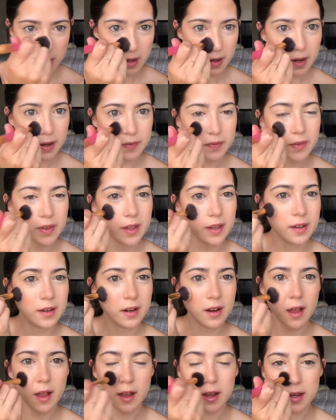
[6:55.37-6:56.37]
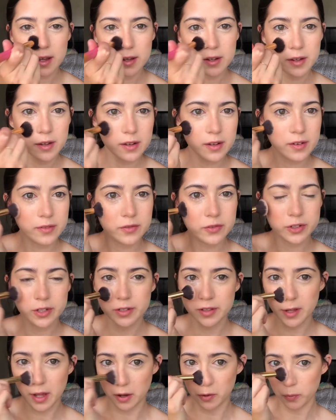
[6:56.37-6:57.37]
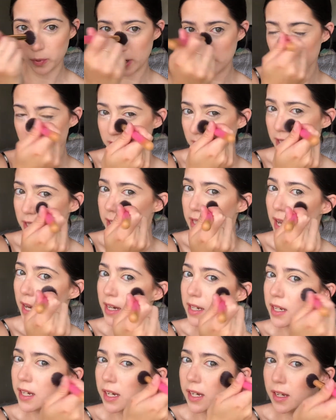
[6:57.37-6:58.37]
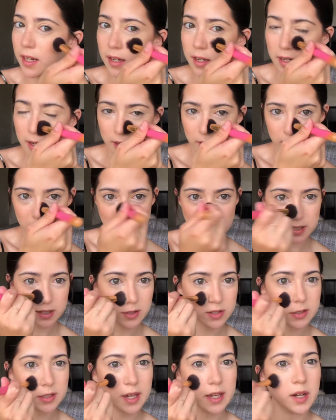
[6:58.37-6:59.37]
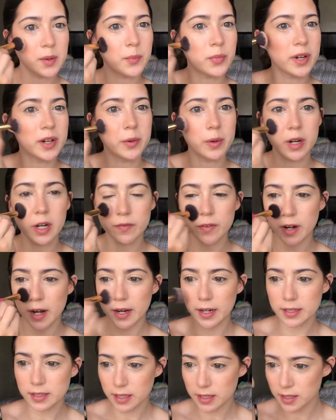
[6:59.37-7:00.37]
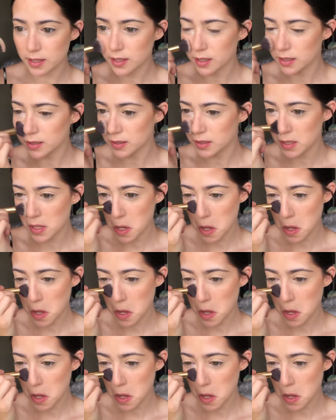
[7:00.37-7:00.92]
And then I have learned that wave tip technique, and I like to just kind of bring whatever excess is